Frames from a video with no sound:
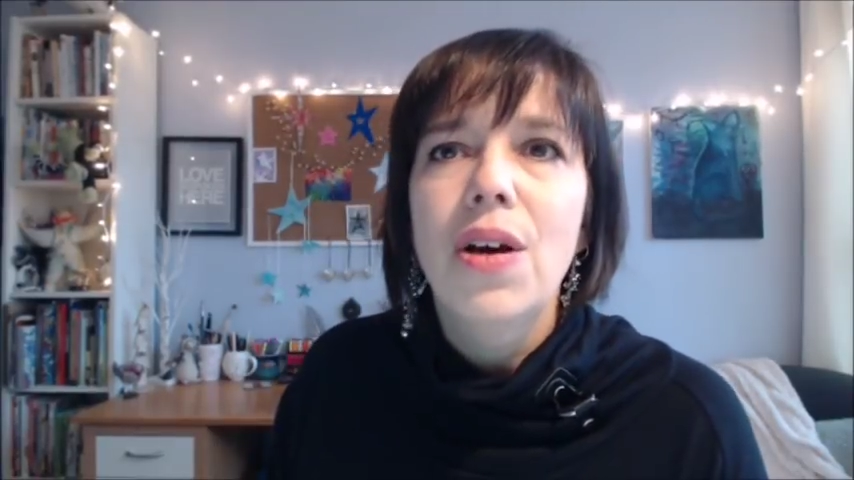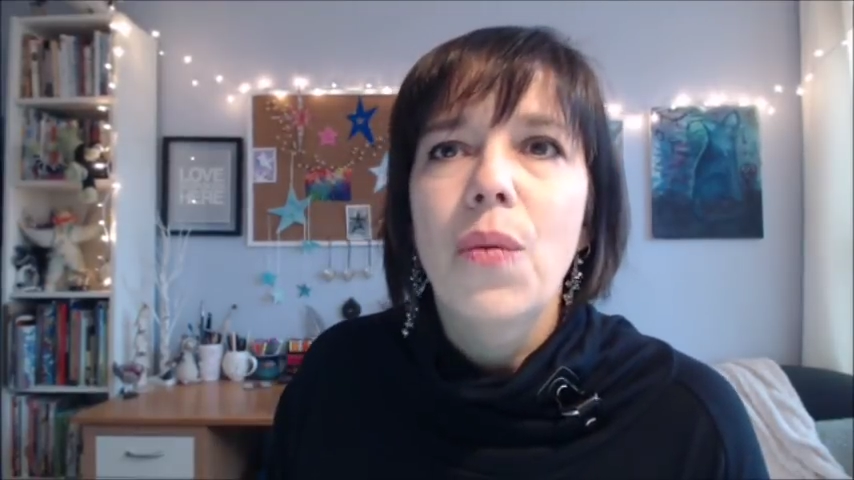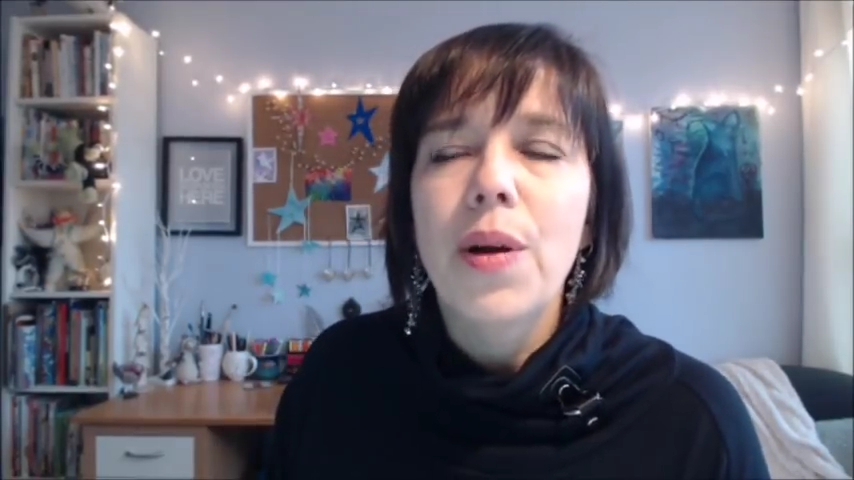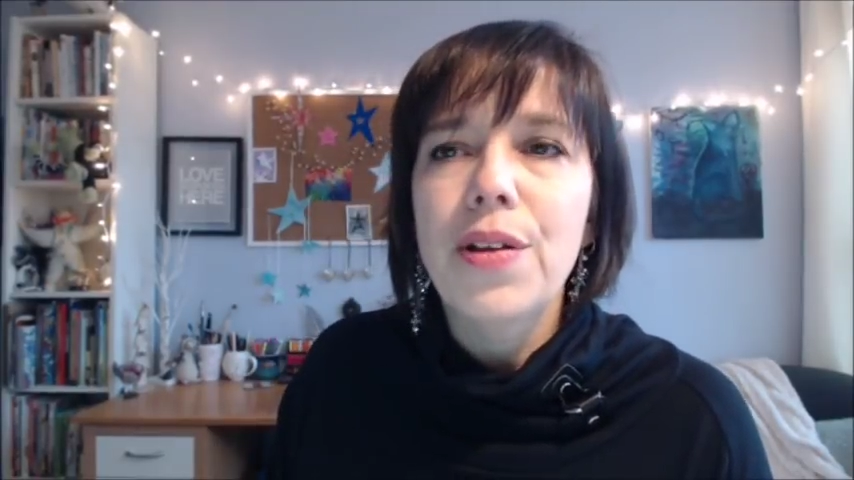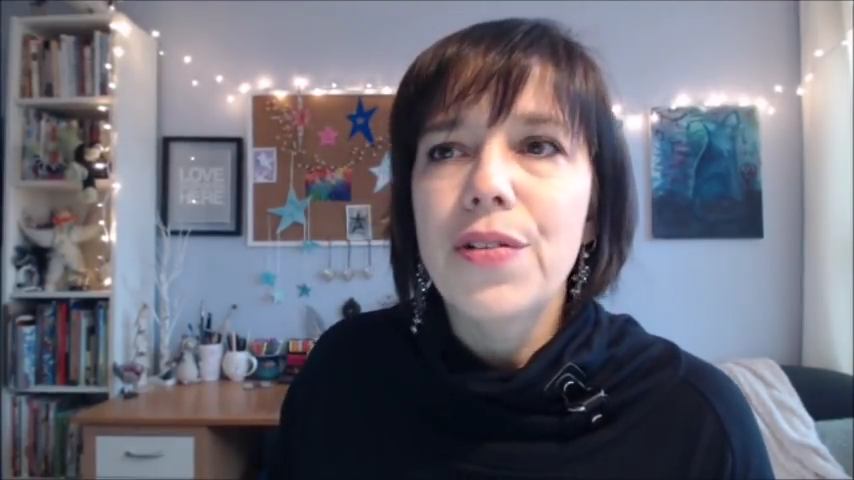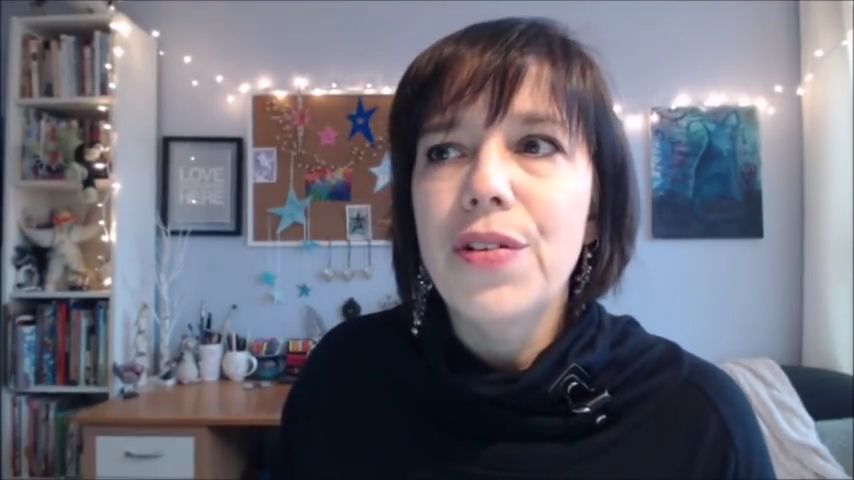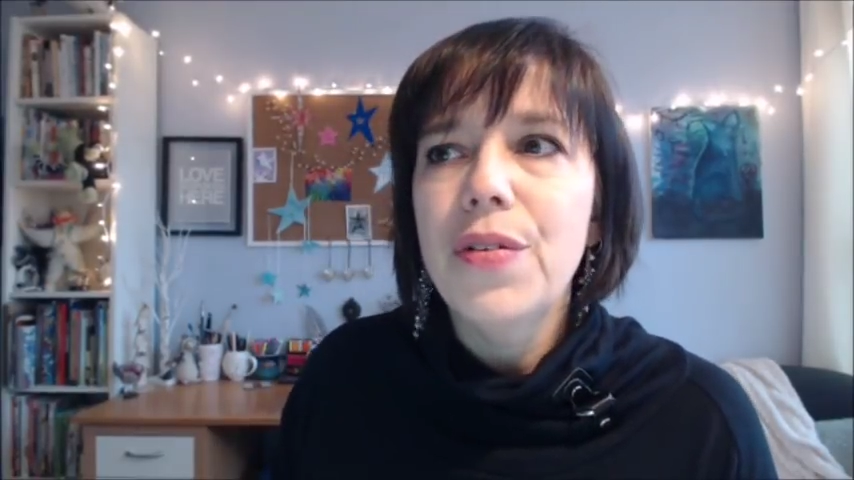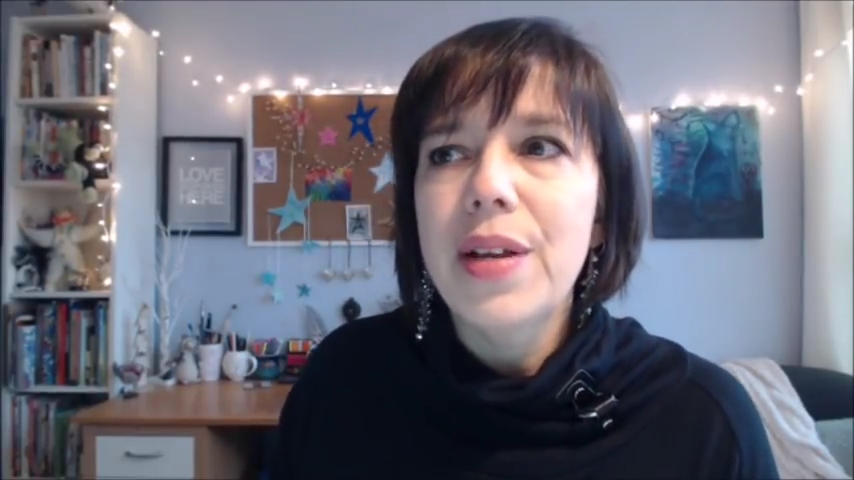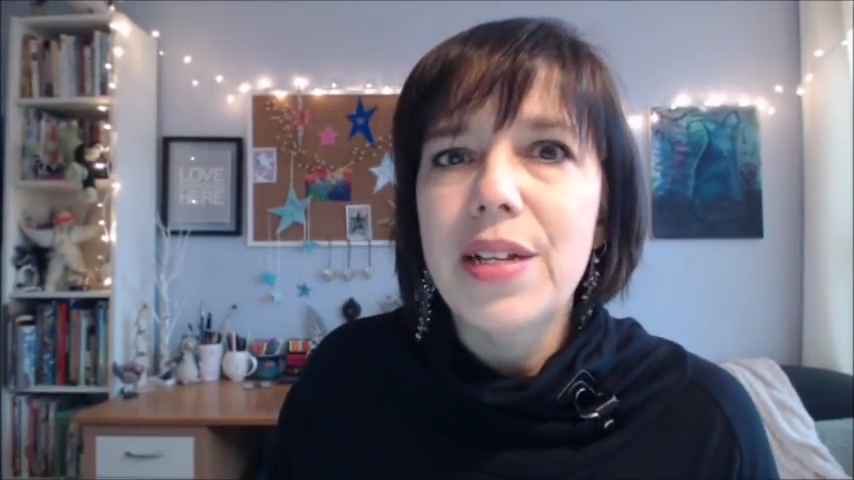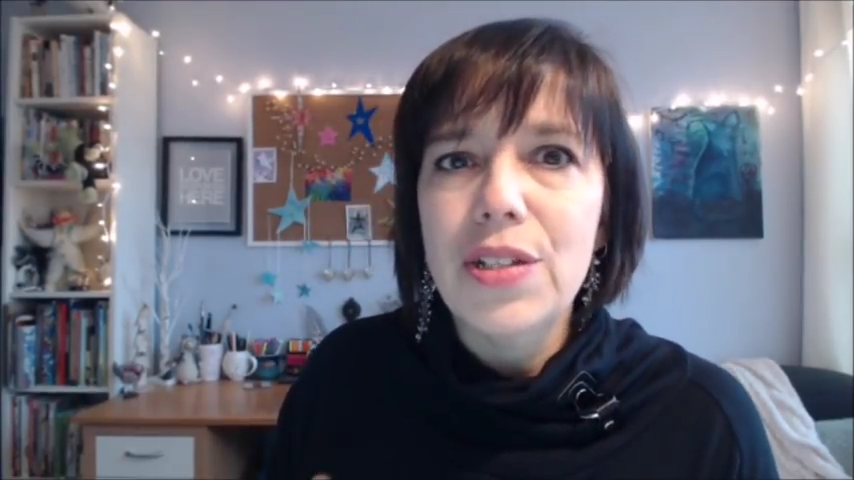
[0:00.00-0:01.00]
What you're
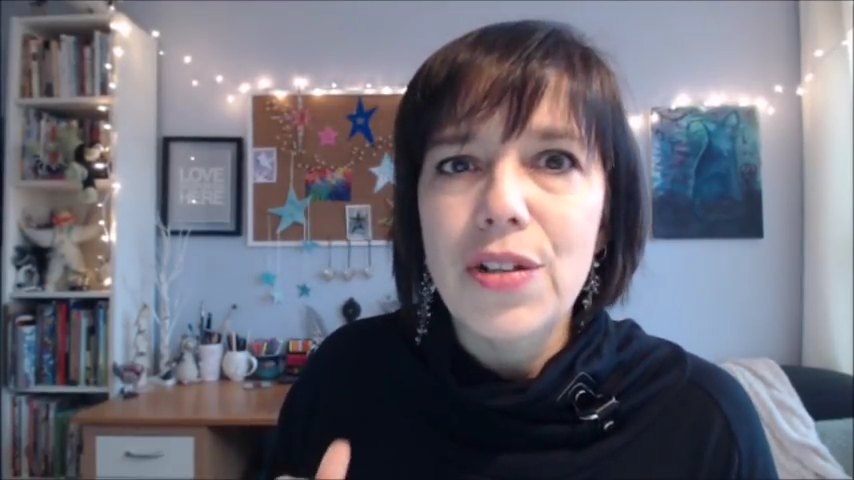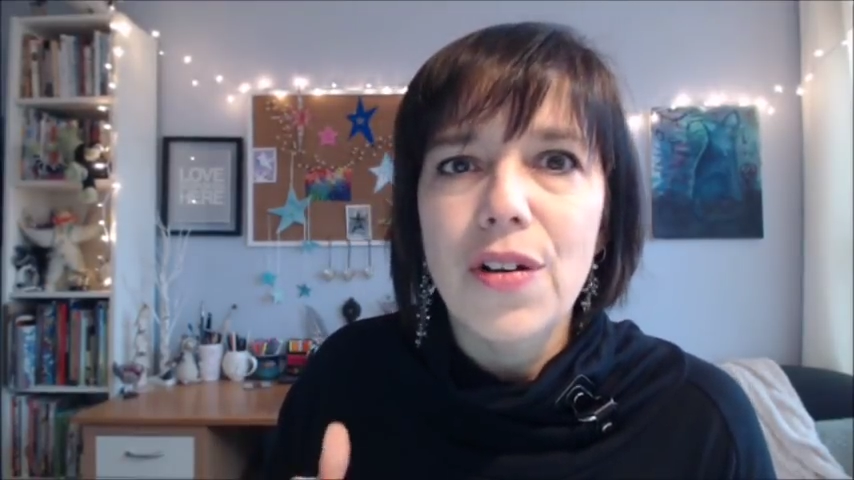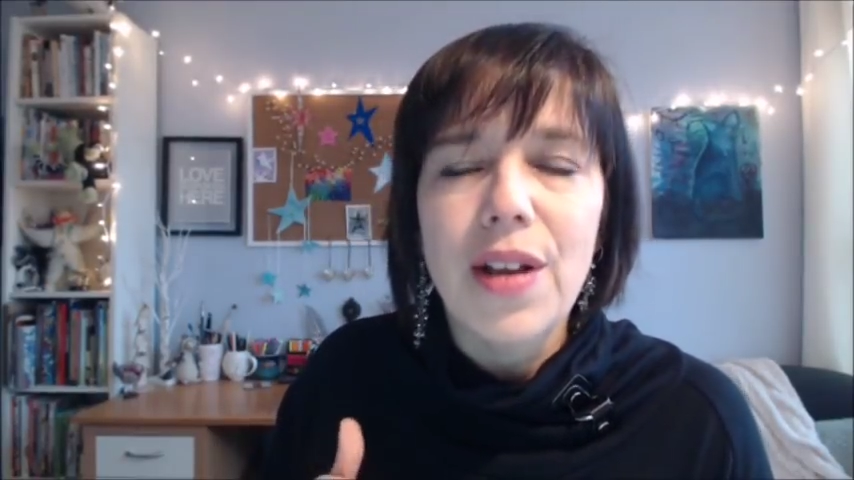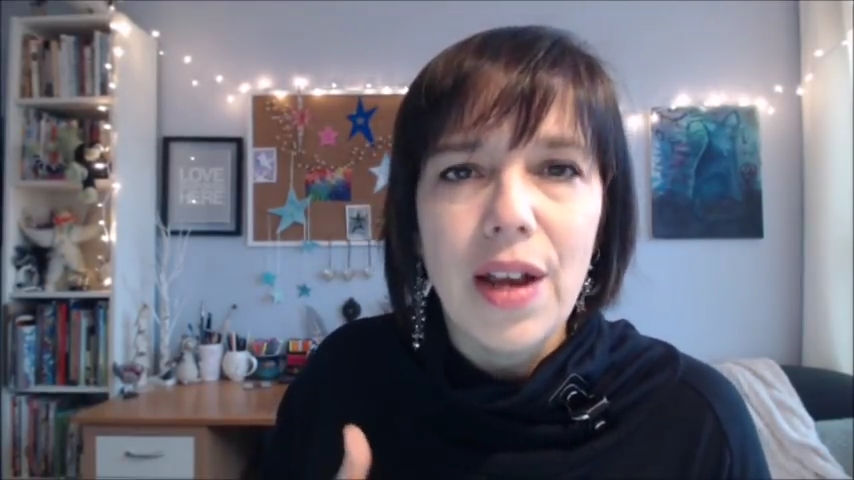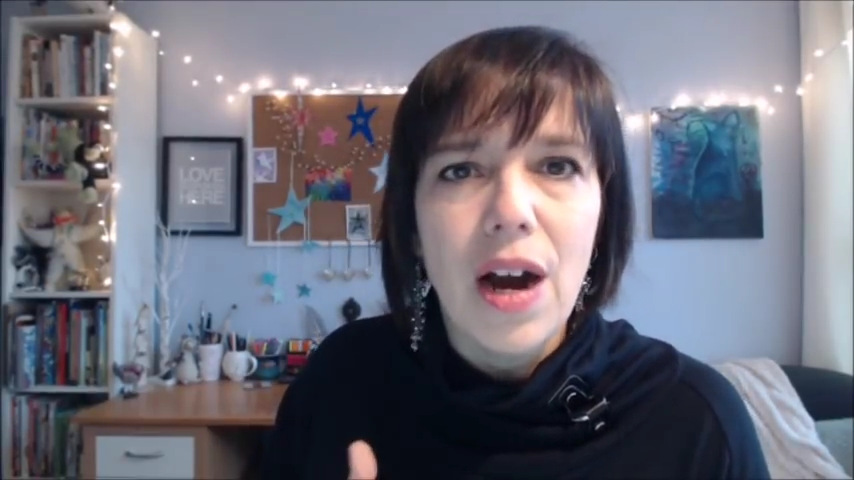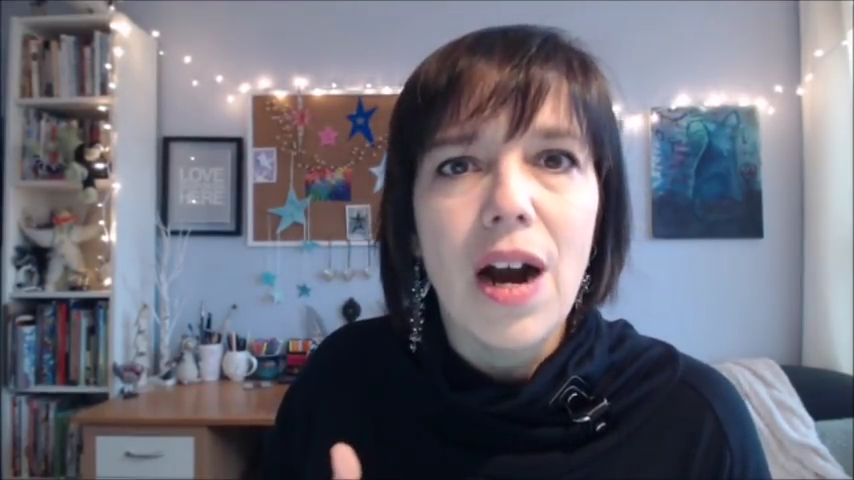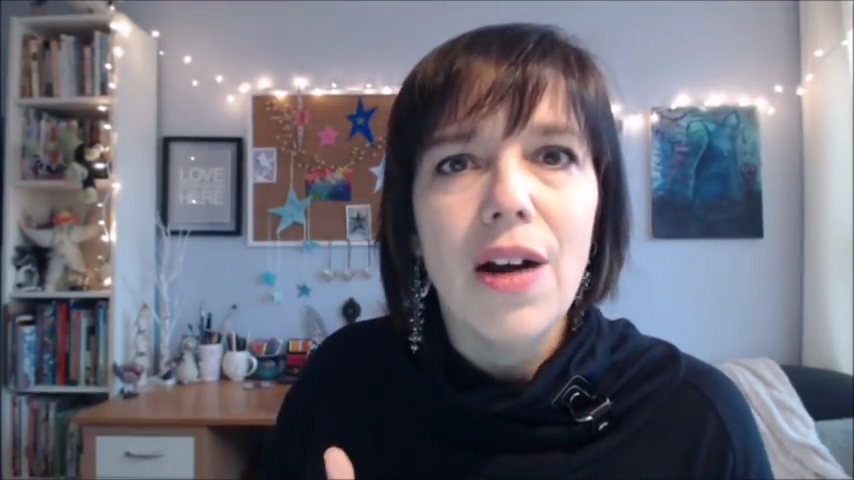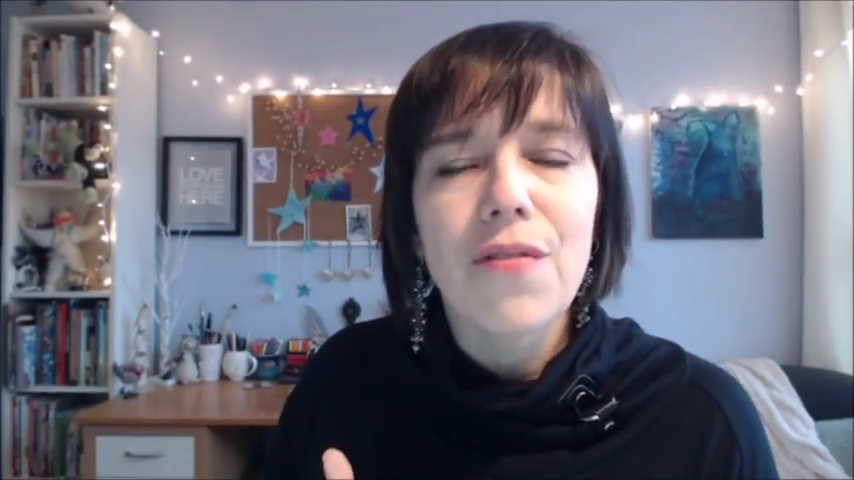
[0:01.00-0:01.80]
doing is turning off.